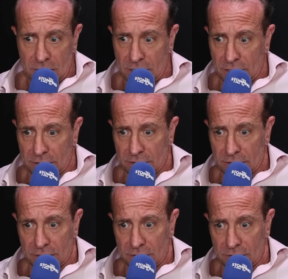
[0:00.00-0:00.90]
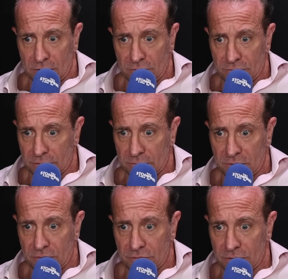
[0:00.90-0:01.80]
And over
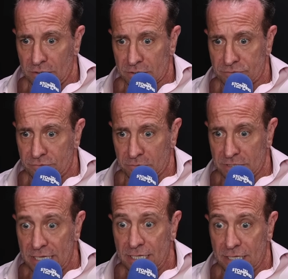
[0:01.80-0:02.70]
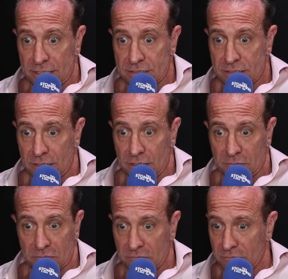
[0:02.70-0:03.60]
the last few decades,
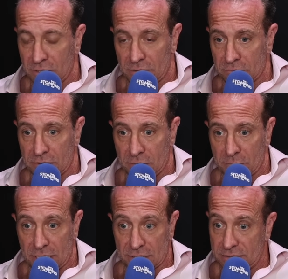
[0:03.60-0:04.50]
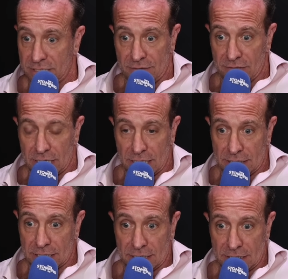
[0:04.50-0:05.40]
going back David Hay
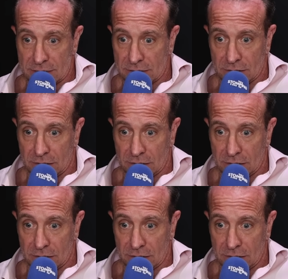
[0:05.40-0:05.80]
days,